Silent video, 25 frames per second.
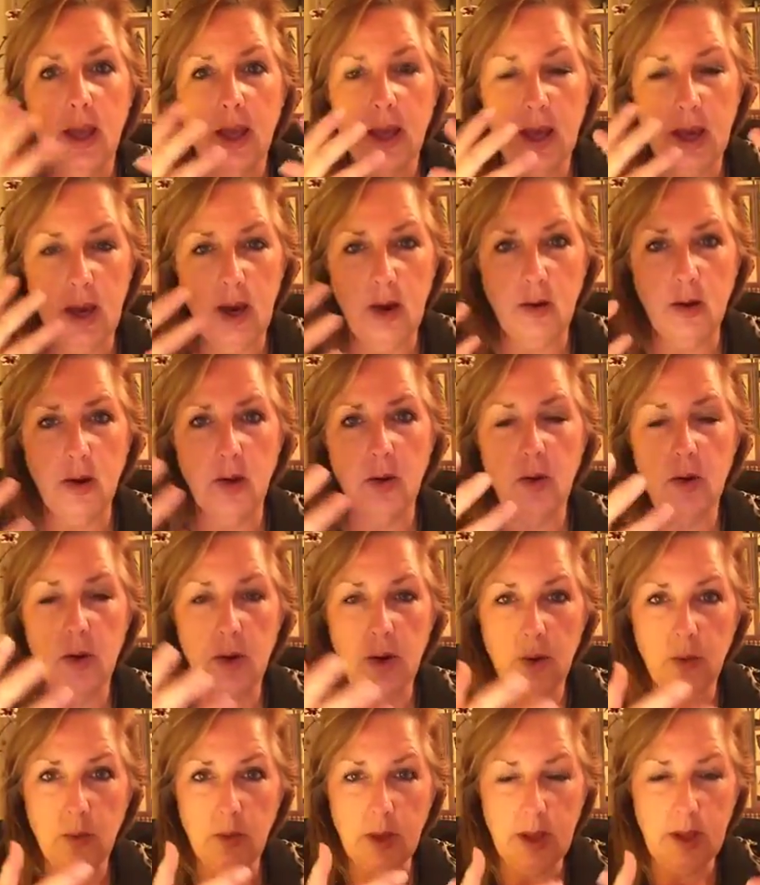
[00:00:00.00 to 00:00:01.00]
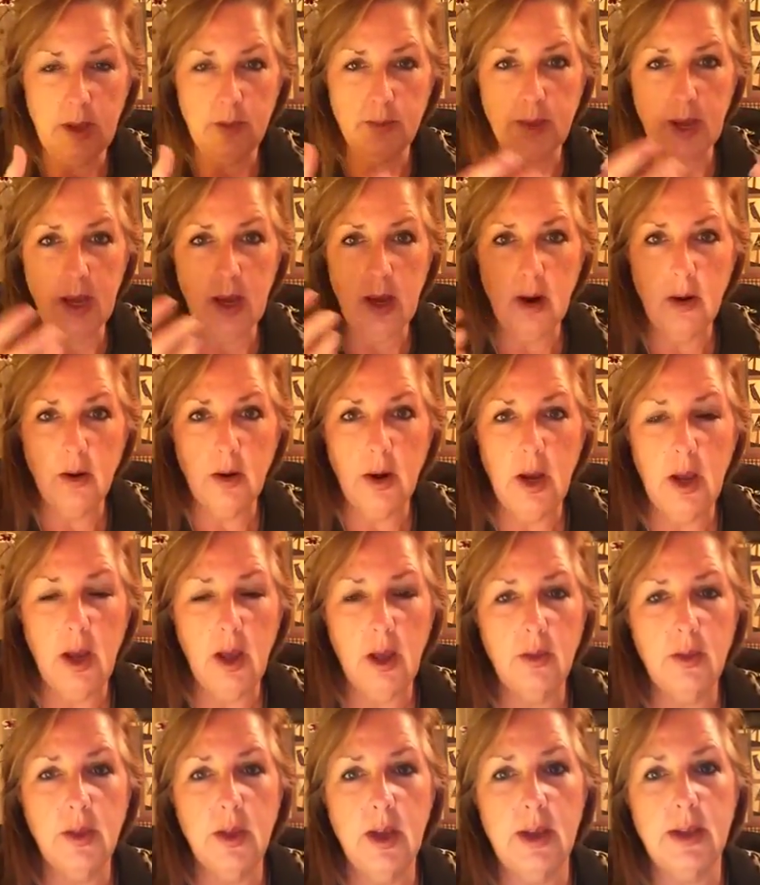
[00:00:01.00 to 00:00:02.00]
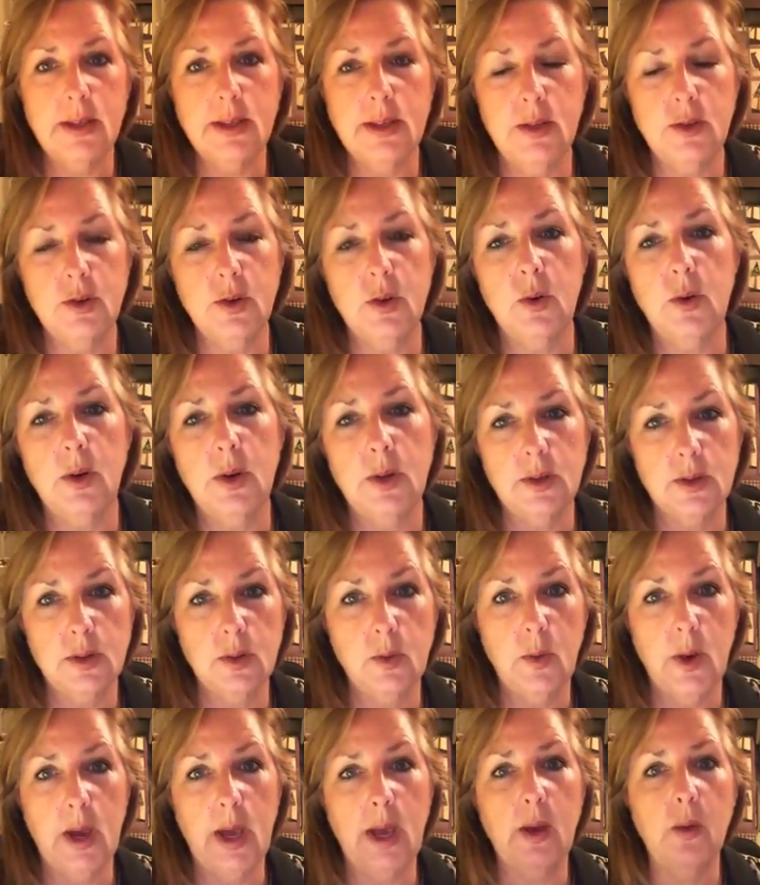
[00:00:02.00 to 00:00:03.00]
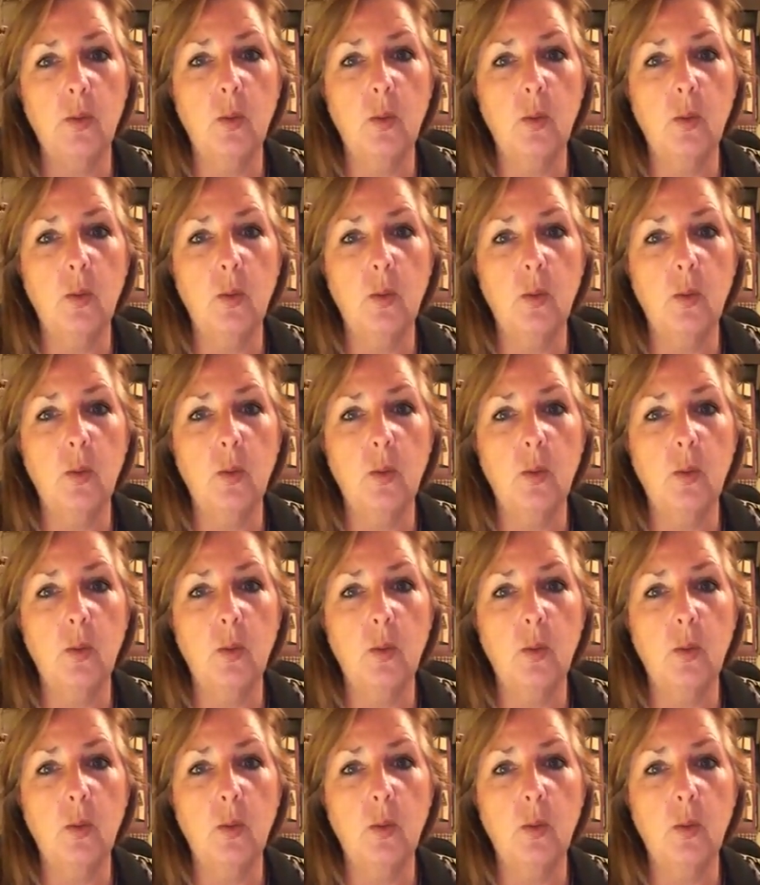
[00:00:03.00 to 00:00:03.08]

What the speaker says: Carrier oil will help carry the essential oils away.